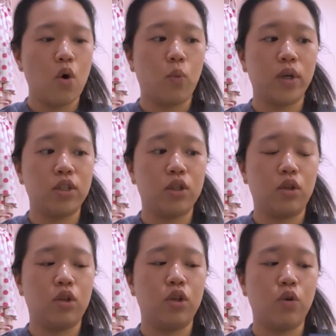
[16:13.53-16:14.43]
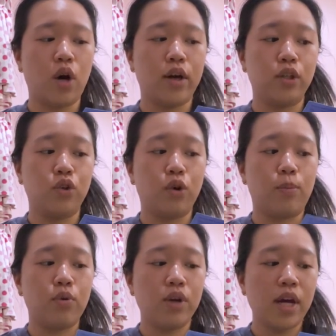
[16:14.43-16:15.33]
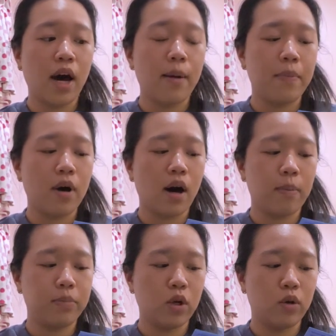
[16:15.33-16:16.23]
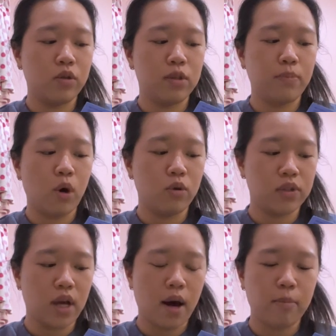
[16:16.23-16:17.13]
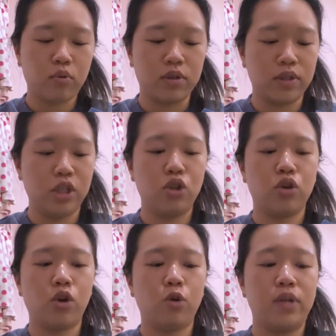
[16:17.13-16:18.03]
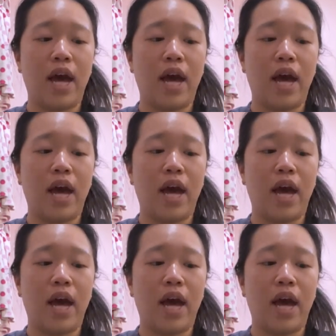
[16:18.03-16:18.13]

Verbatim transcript: what to include on your pre-op, op notes, post-op, procedure notes,